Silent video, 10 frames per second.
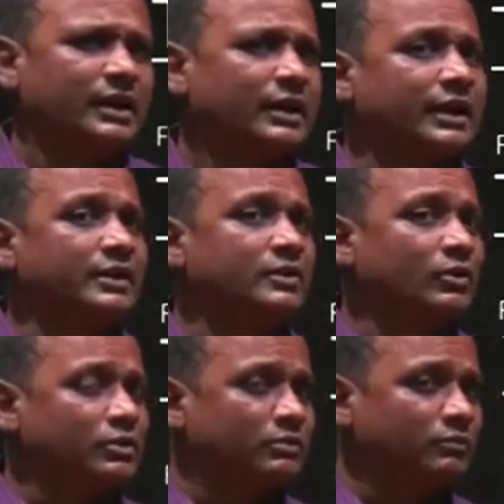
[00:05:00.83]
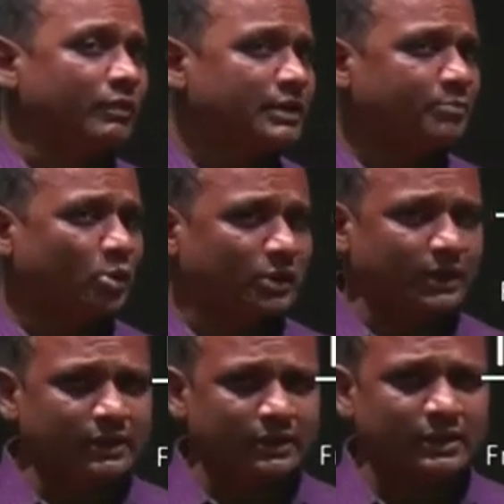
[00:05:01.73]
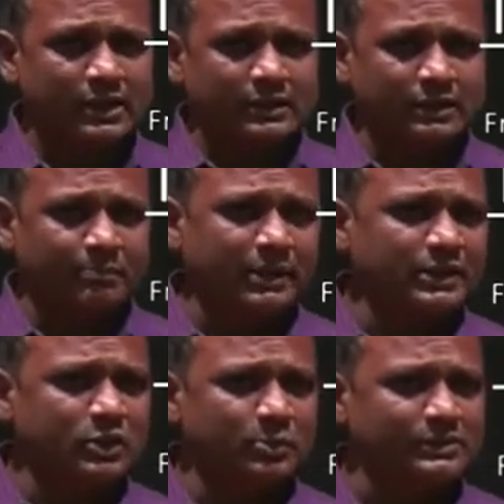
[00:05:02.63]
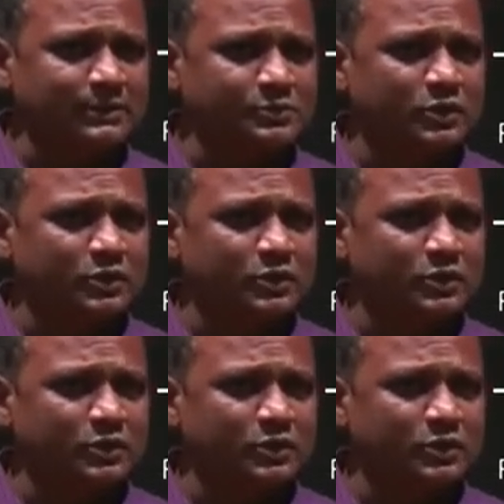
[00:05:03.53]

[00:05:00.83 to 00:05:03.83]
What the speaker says: Kindly note, very important here, the P need to be substituted in